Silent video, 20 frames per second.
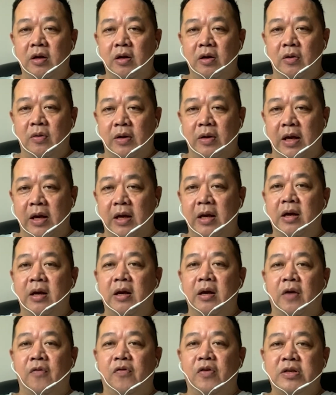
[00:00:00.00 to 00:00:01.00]
Okay,
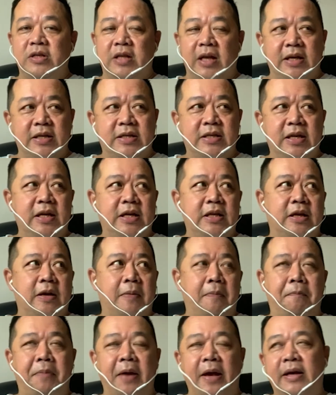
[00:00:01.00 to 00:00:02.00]
of course, like I say,
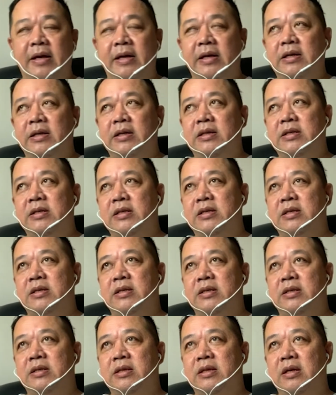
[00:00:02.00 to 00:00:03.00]
the
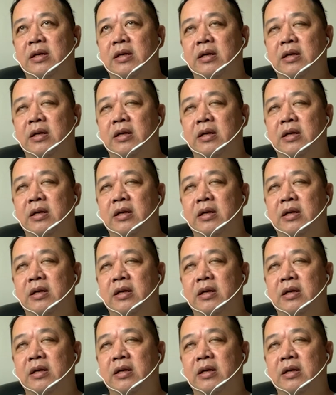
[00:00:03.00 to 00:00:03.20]
biggest